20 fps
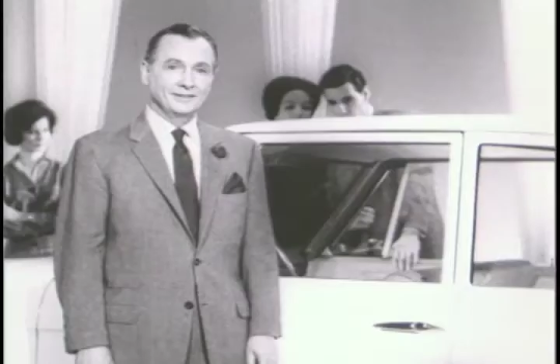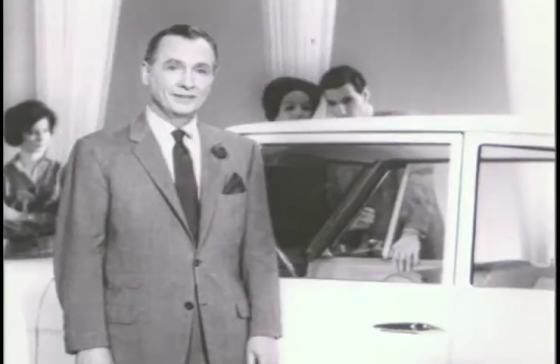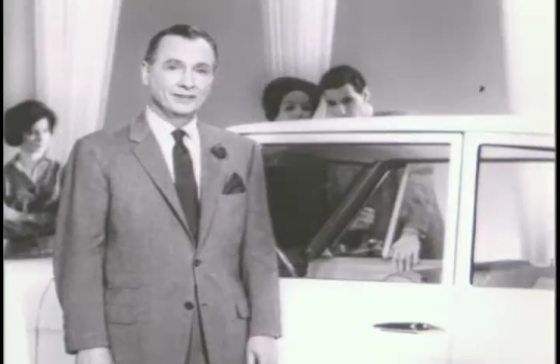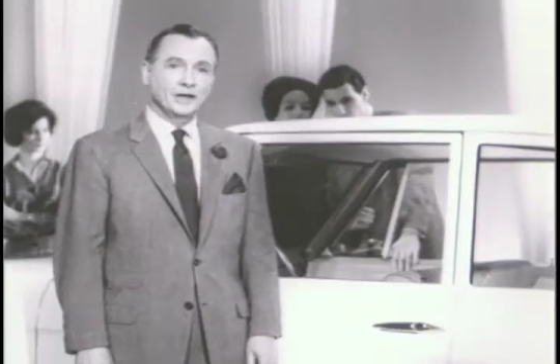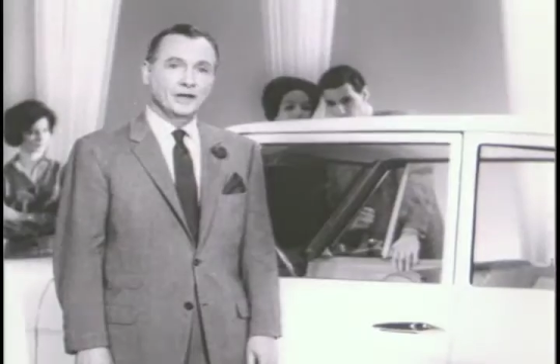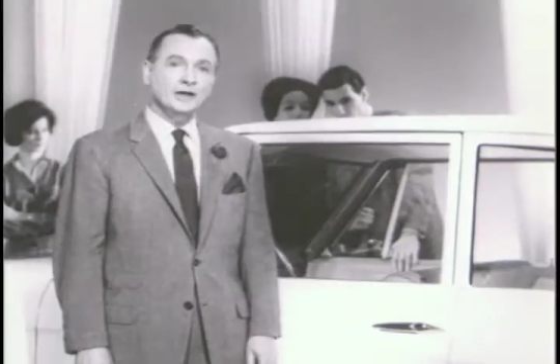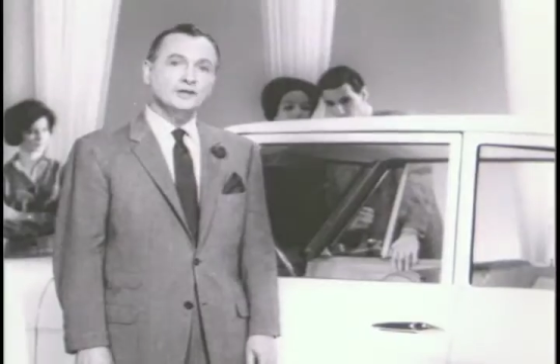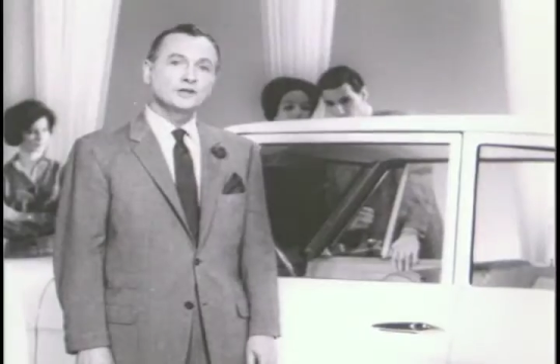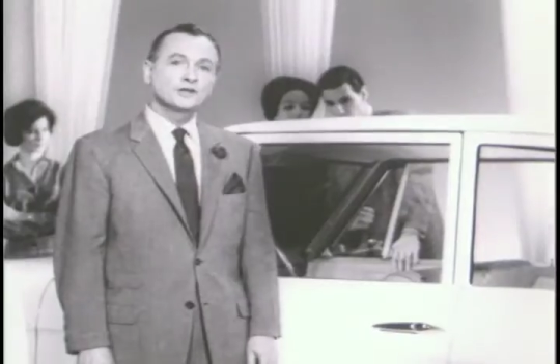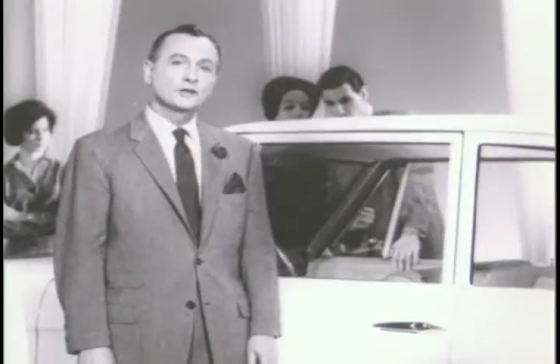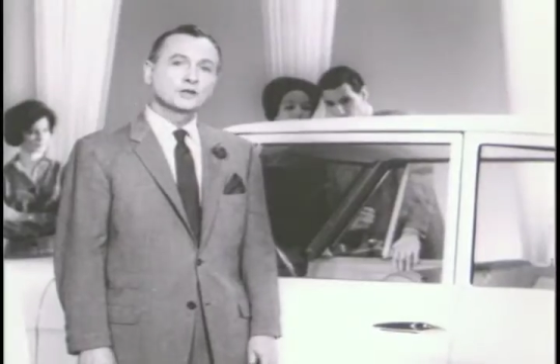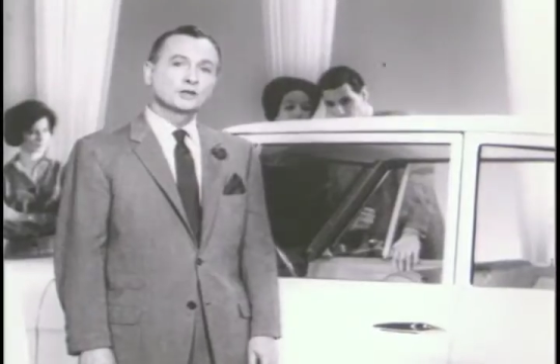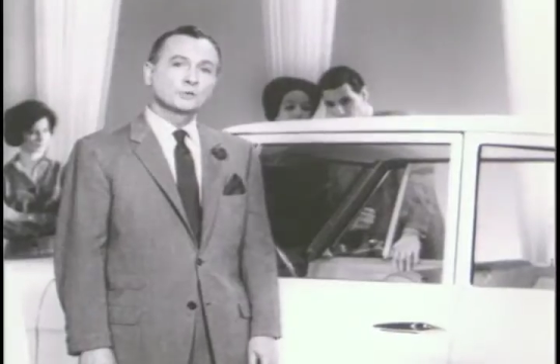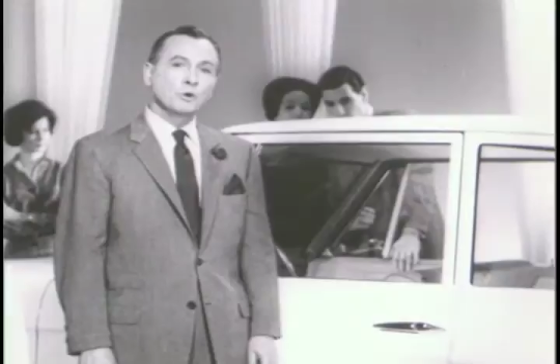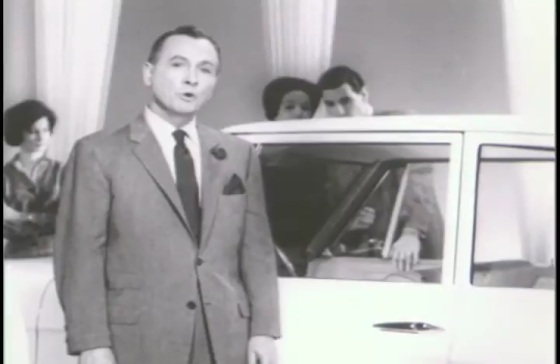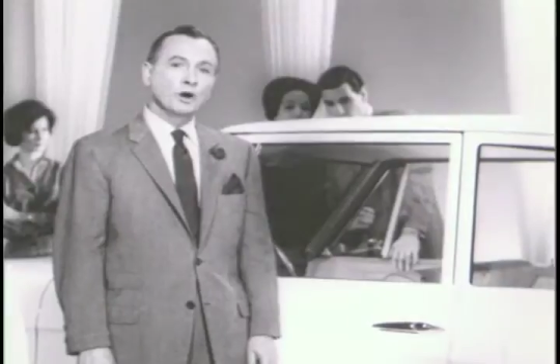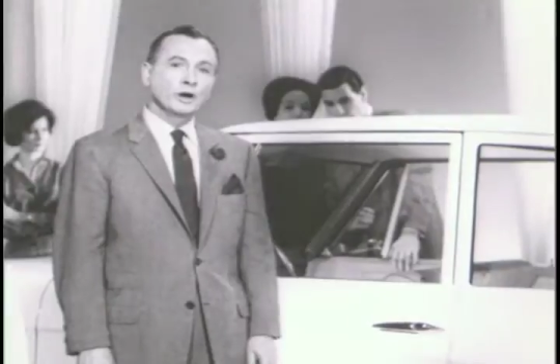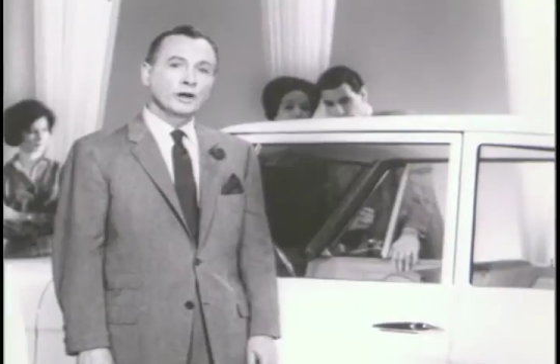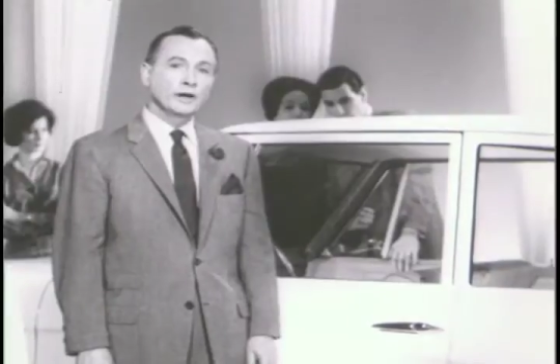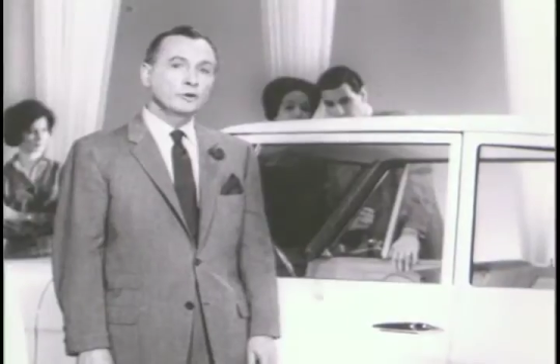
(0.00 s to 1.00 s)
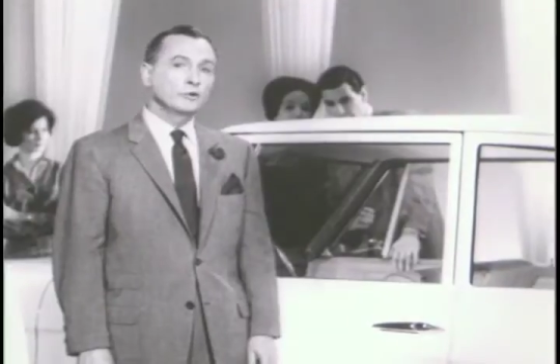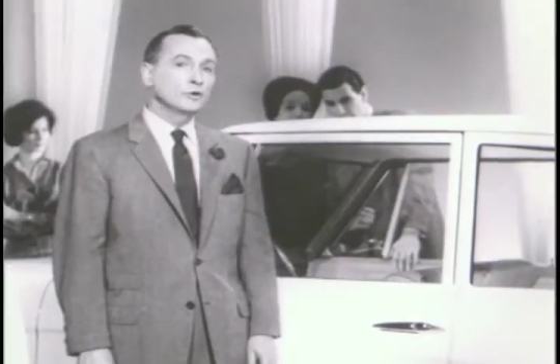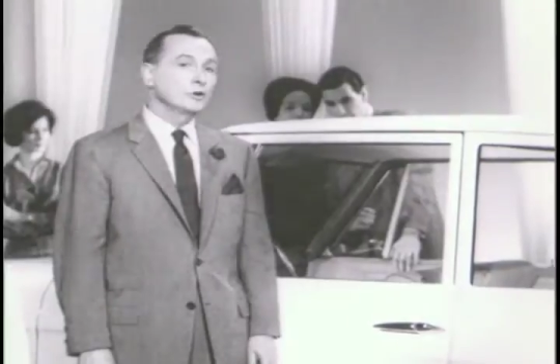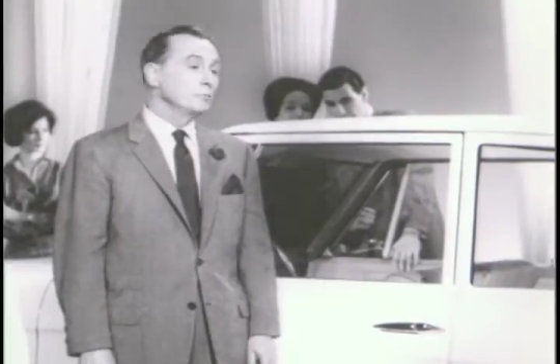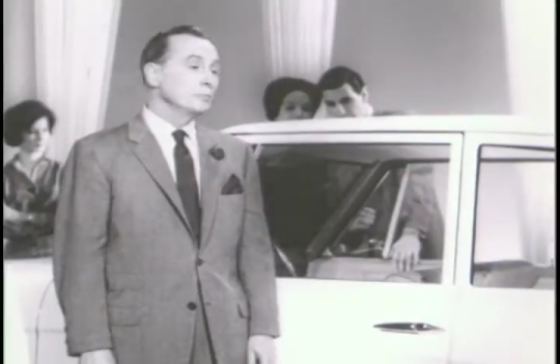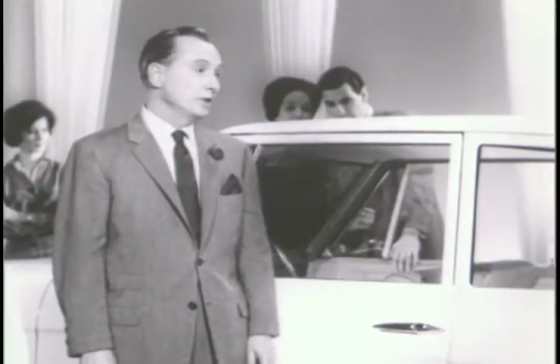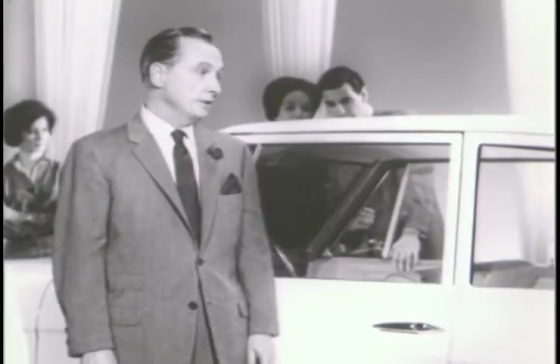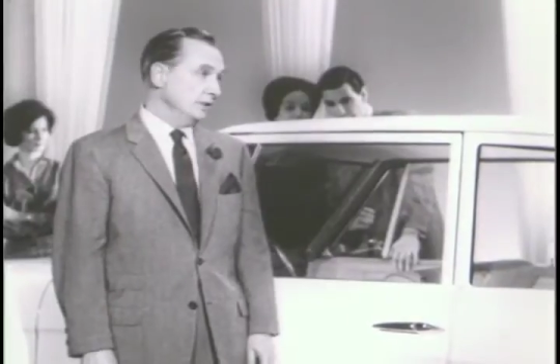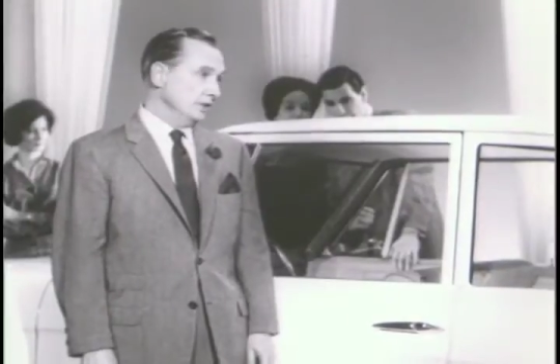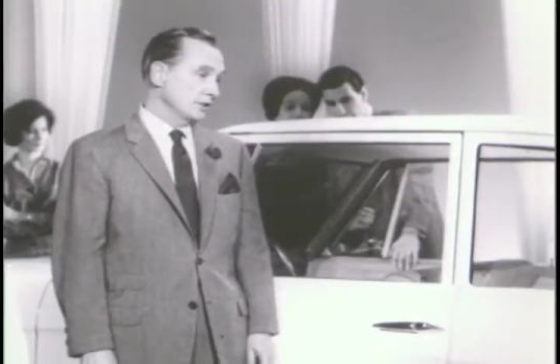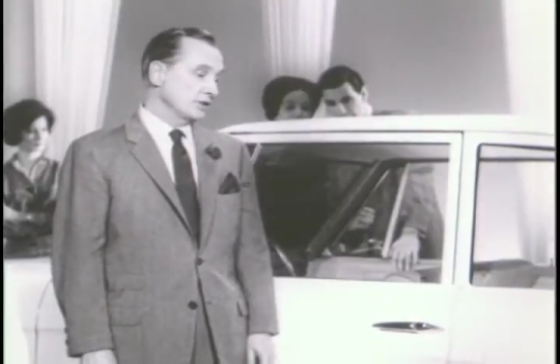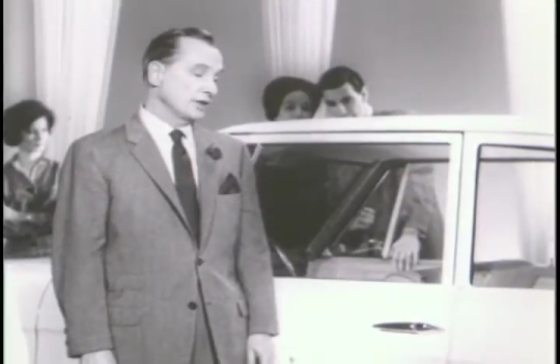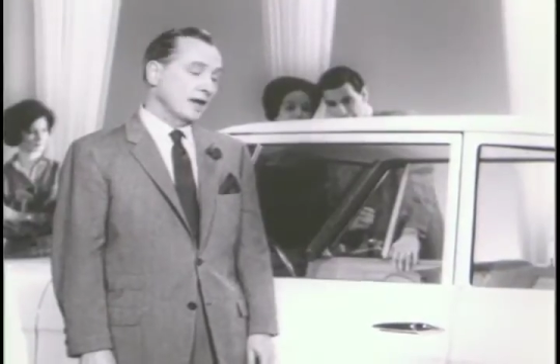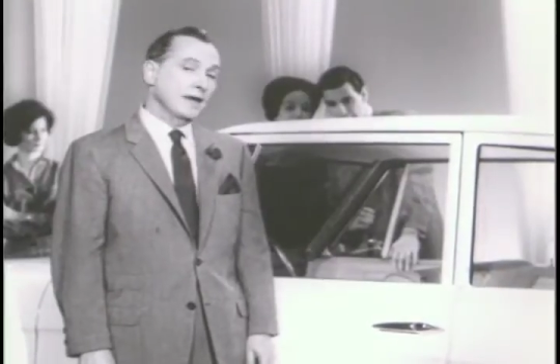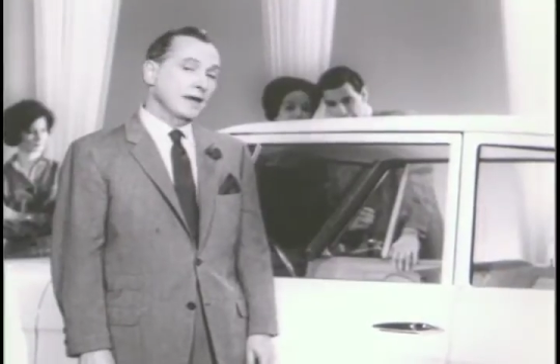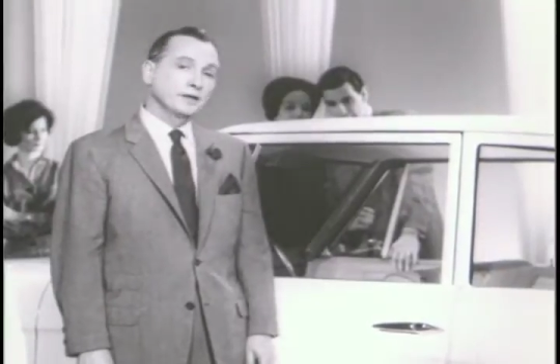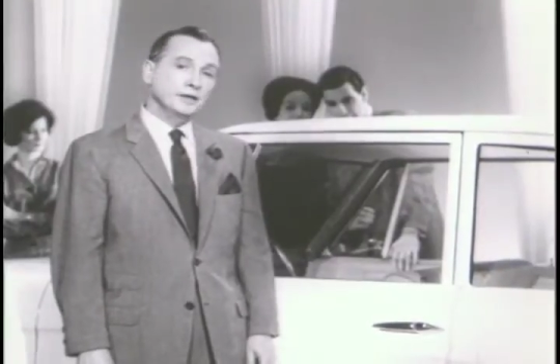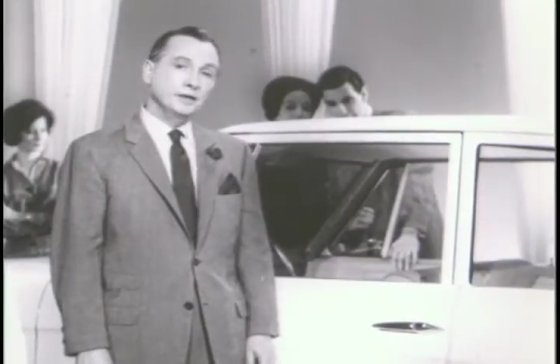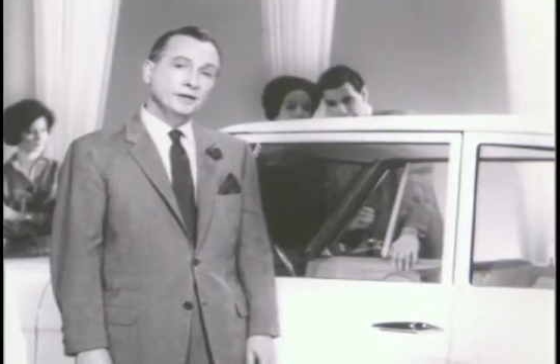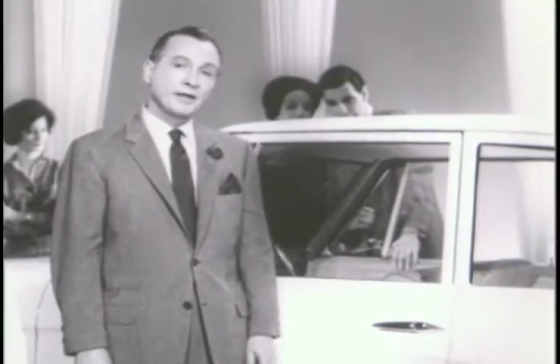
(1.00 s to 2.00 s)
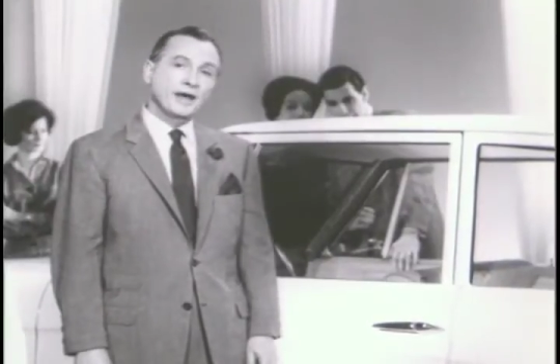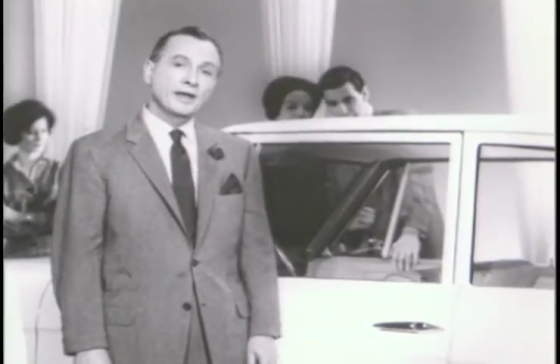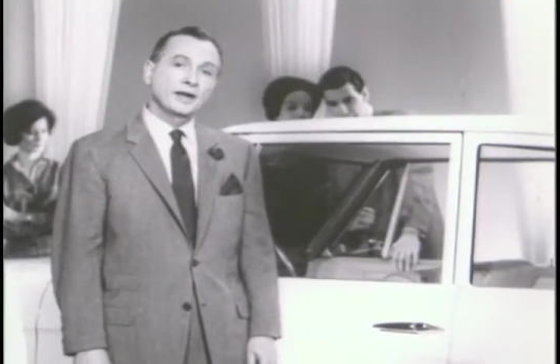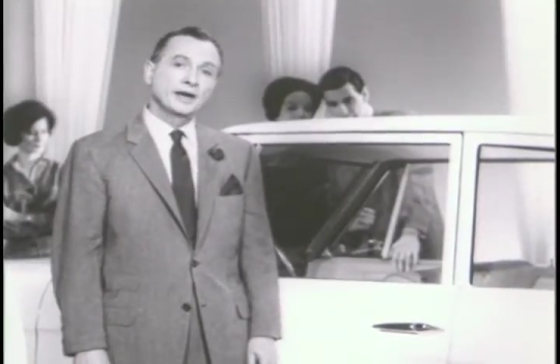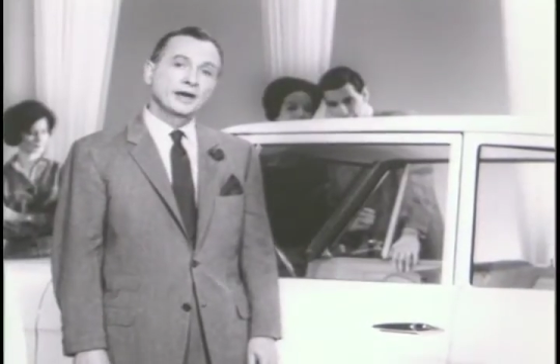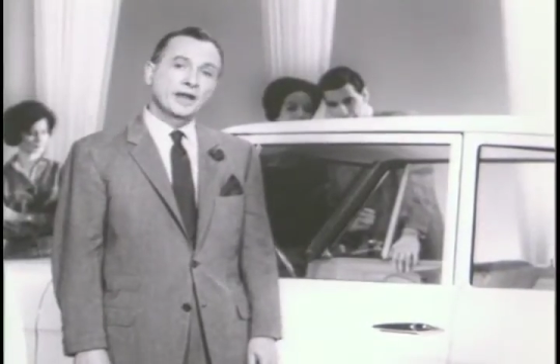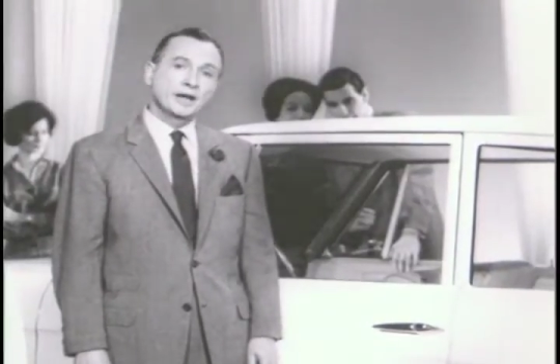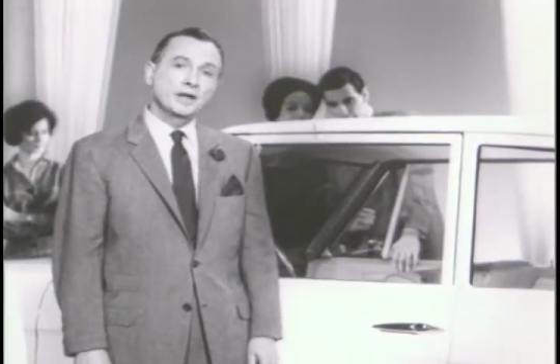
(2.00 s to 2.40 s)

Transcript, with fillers: Yes, there's more headroom in this Standard than in